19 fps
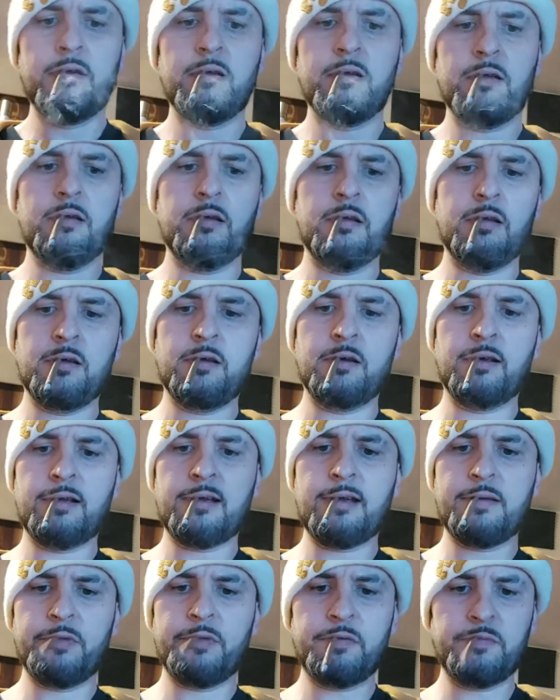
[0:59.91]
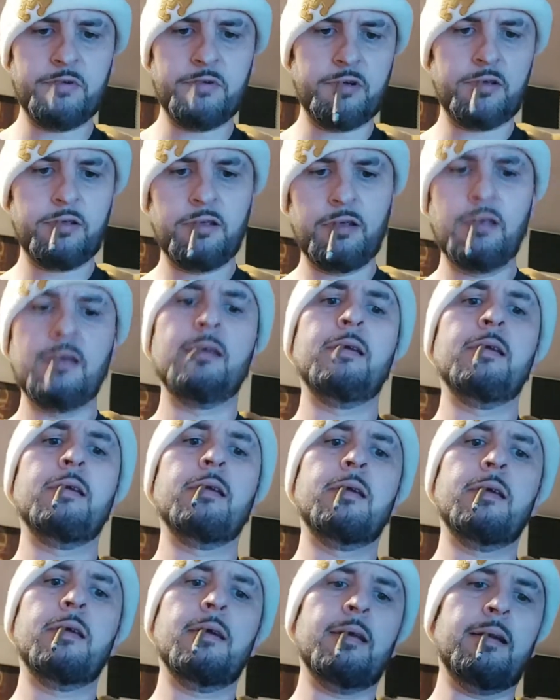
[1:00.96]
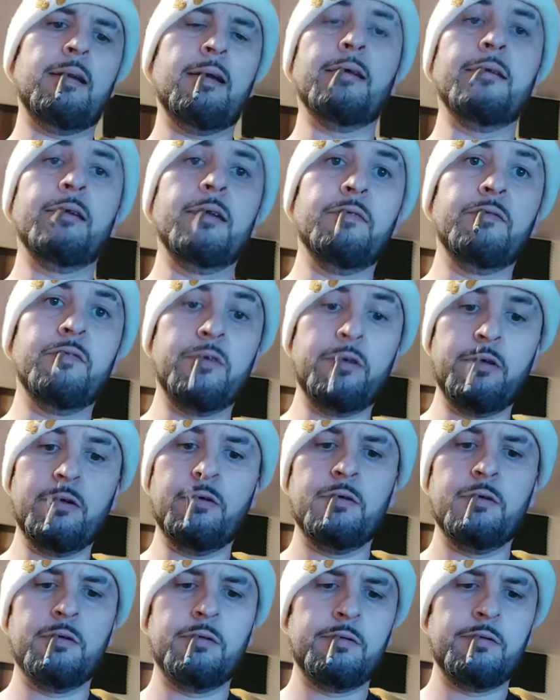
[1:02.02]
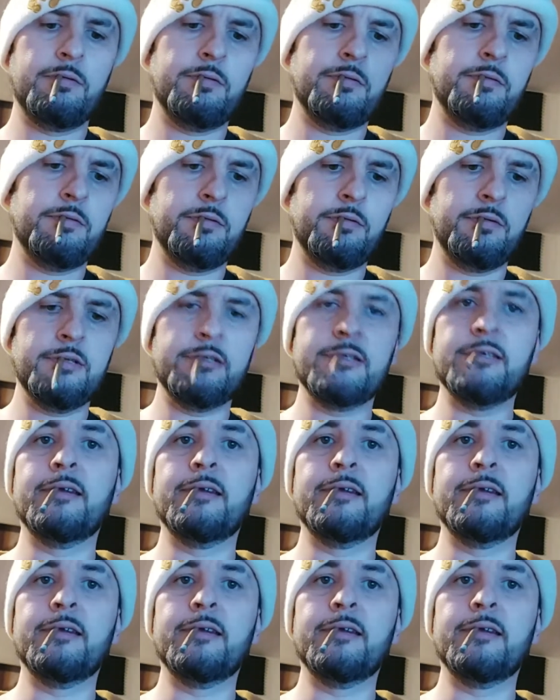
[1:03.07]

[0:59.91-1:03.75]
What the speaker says: on a comic book? I'll never do it. It's